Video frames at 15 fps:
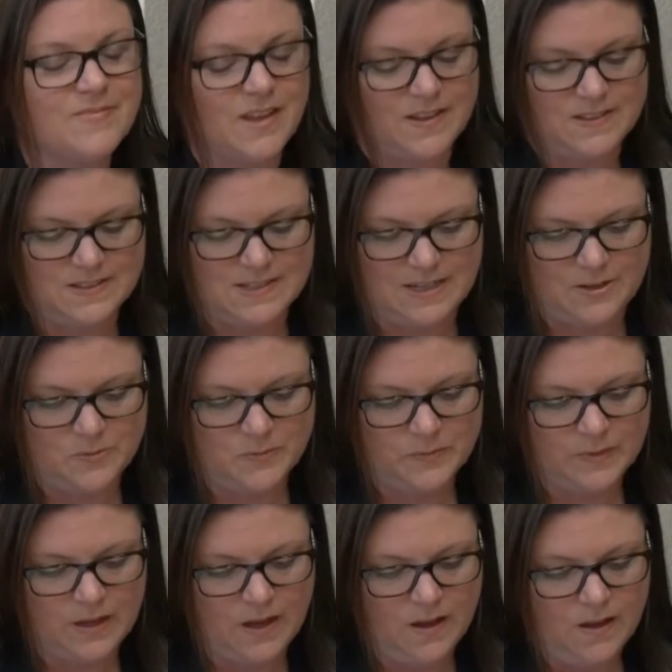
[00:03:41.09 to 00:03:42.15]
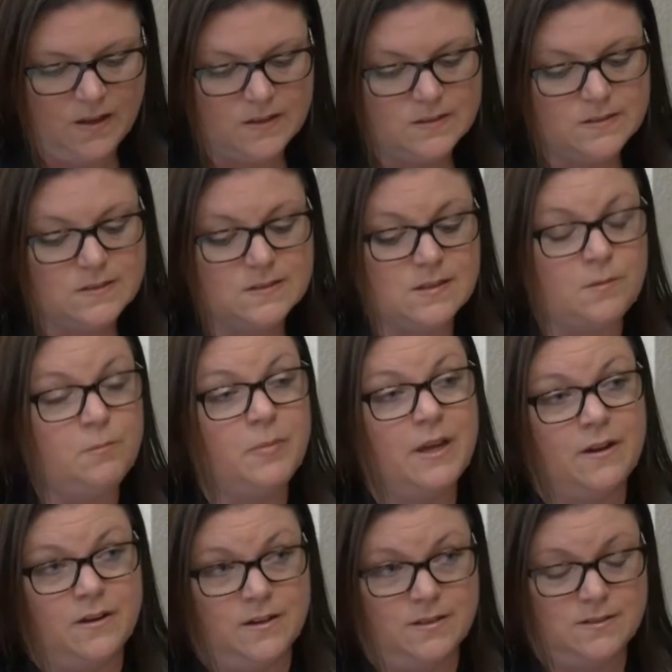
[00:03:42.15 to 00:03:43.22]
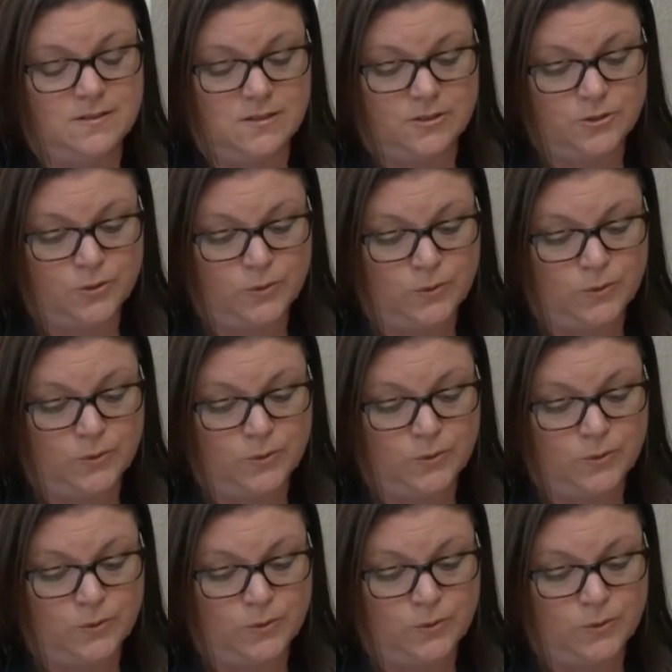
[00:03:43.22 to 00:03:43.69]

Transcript: I see. Some parents, Dr.